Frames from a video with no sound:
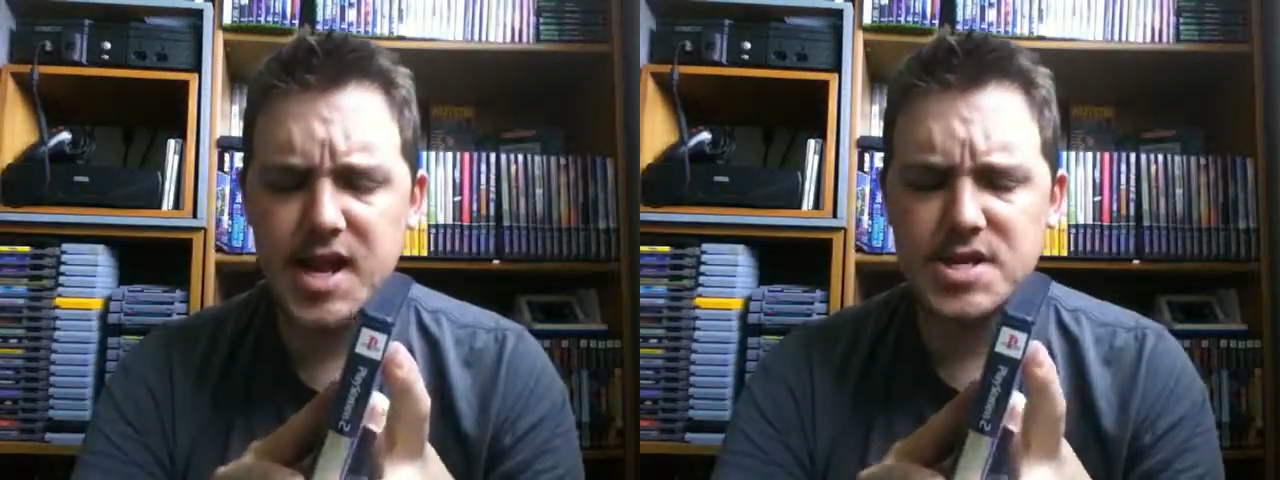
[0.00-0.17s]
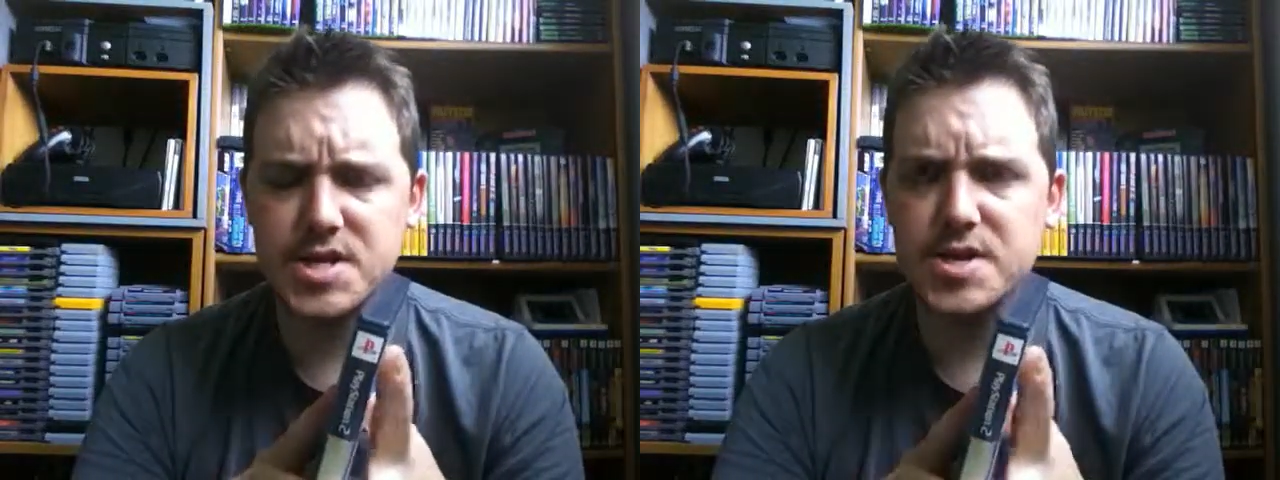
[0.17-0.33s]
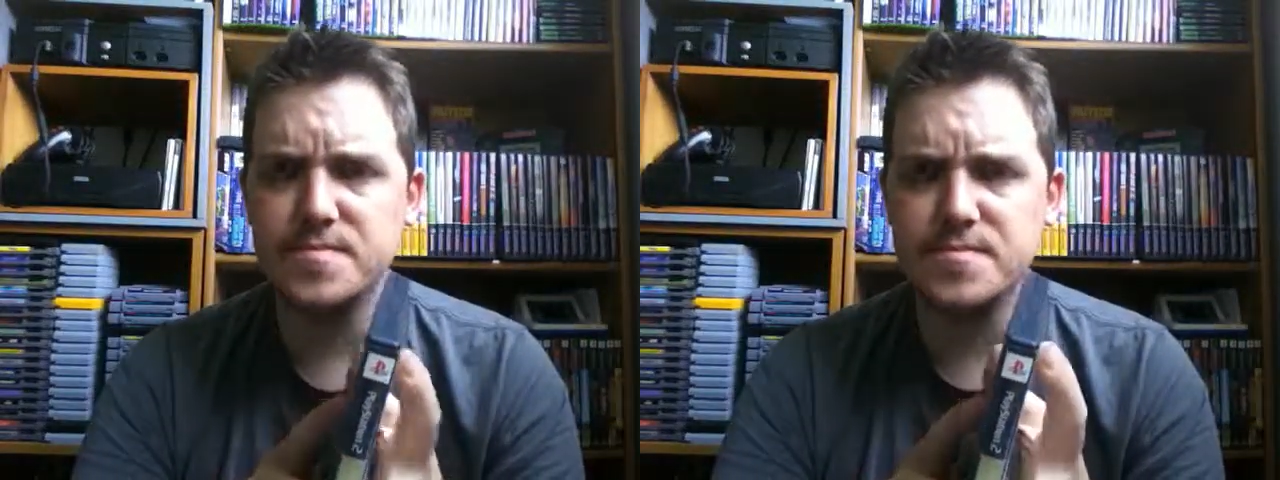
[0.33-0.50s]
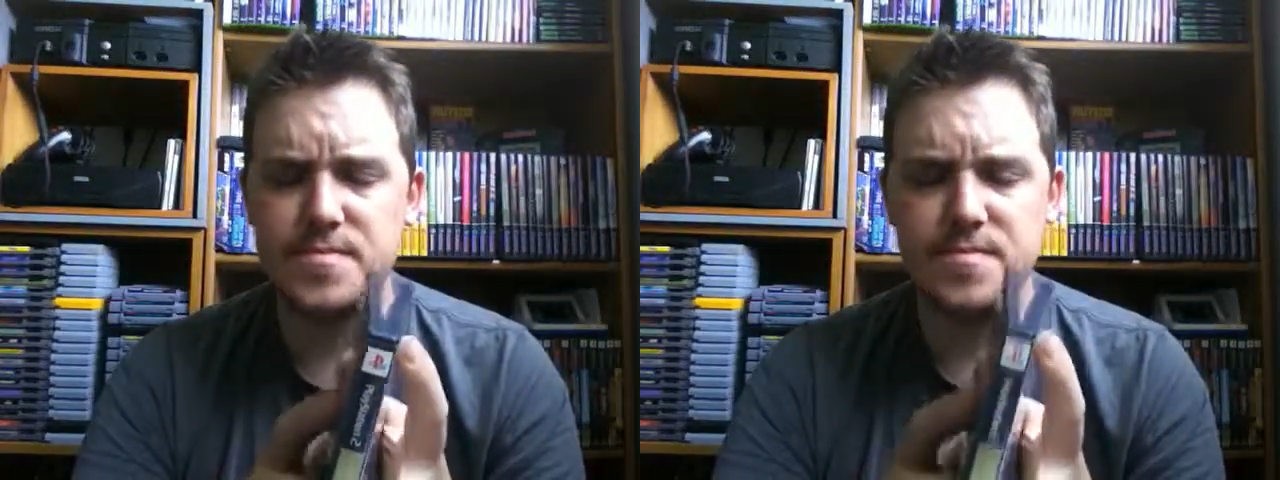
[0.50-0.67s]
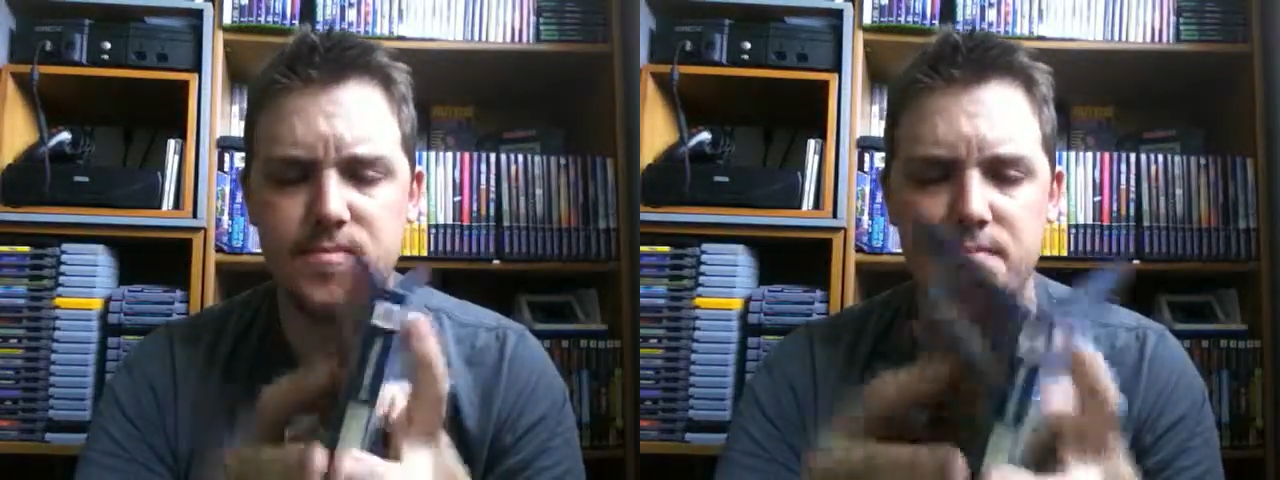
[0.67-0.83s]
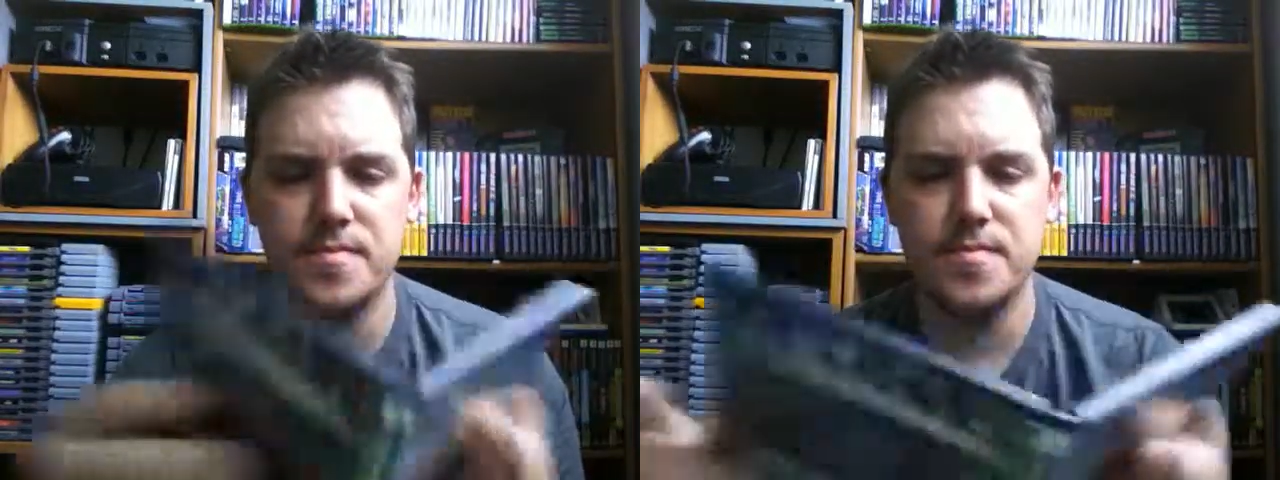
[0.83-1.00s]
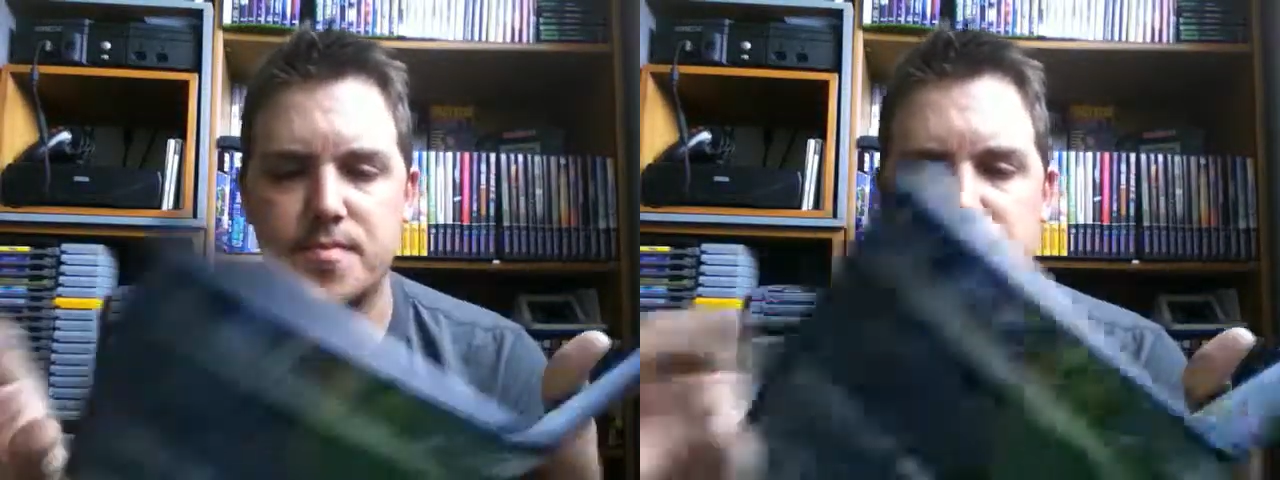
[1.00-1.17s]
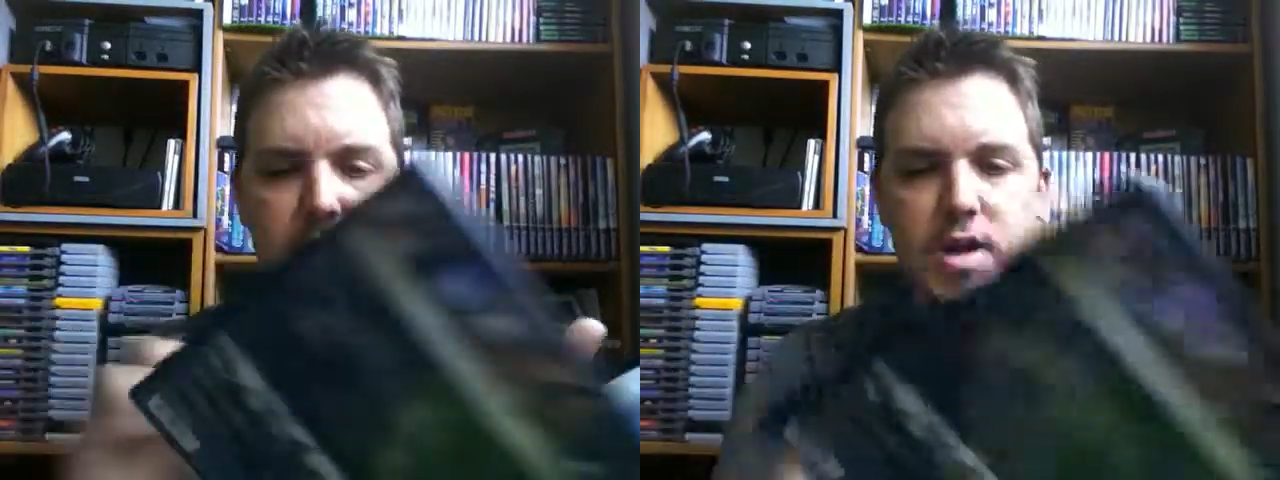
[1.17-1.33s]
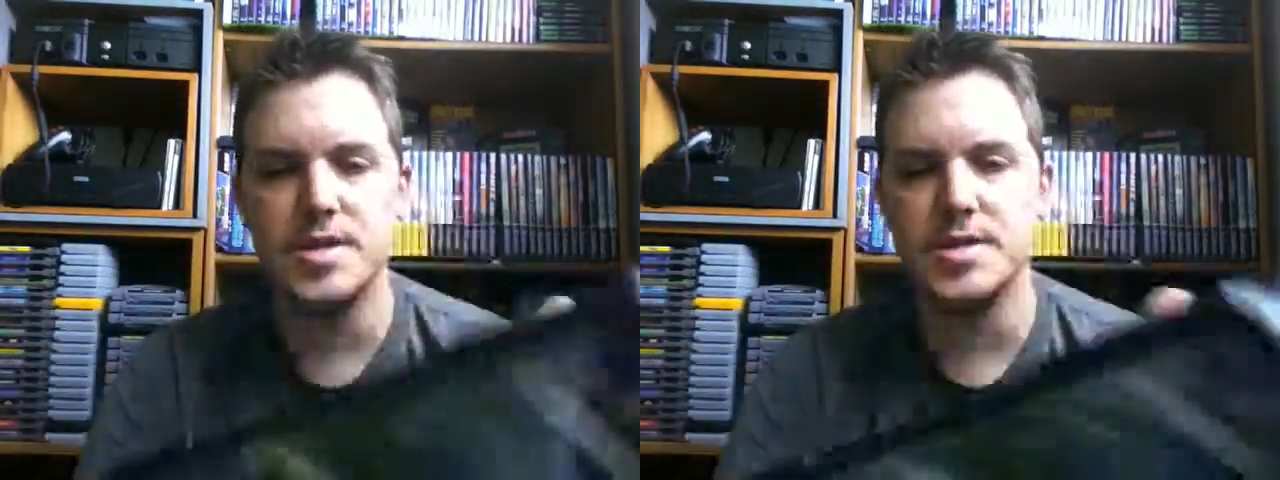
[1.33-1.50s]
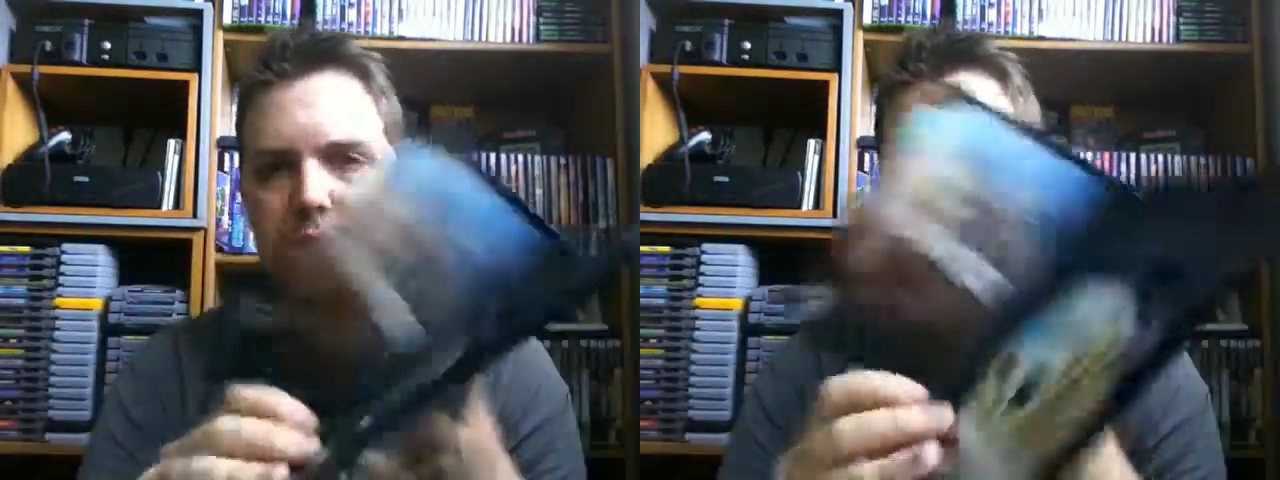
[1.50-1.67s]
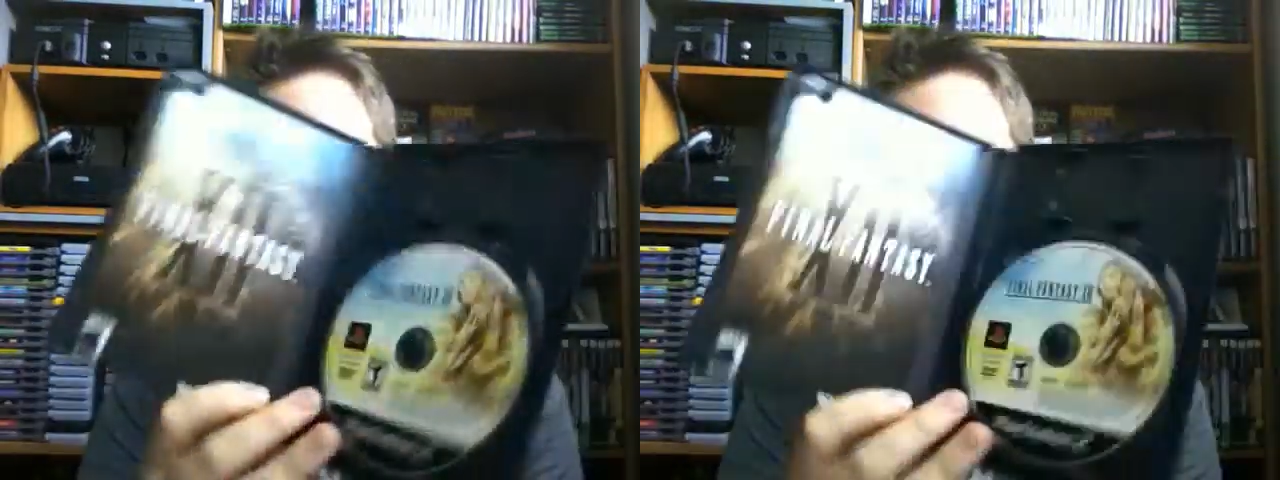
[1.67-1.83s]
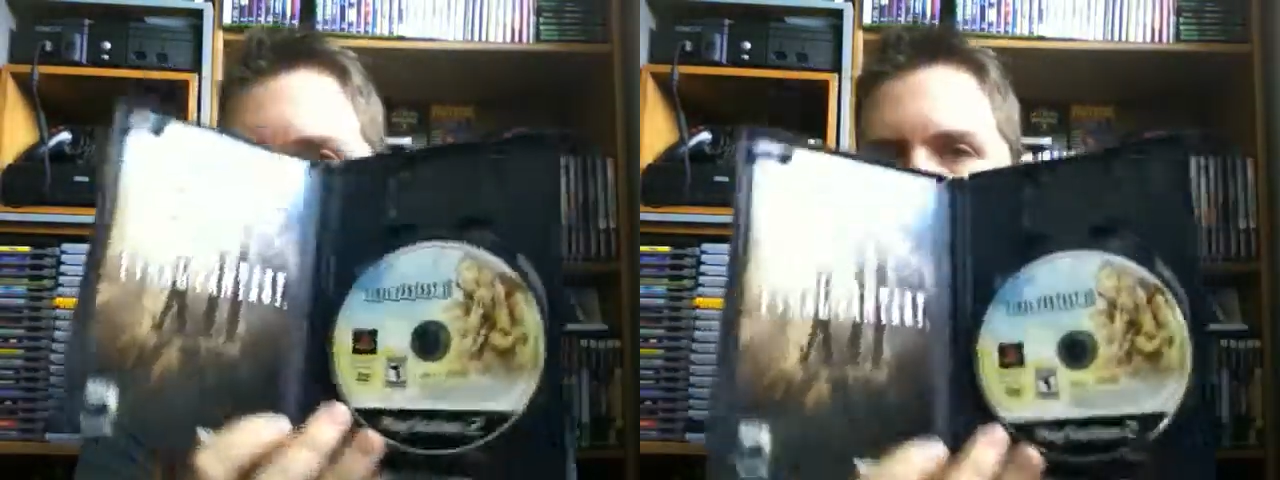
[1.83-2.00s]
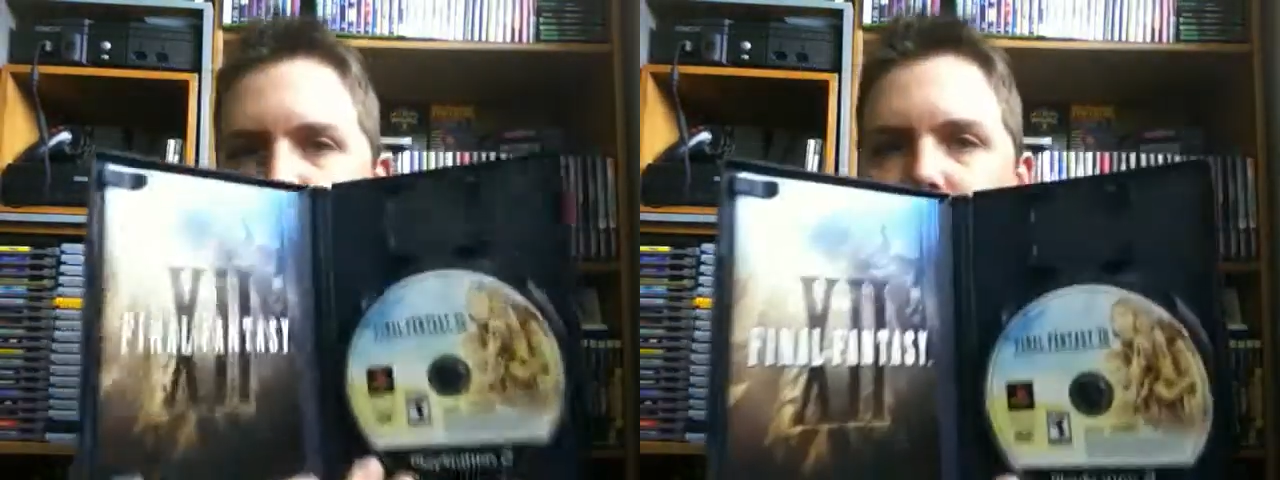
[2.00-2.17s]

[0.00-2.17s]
actually pretty decent shape as well,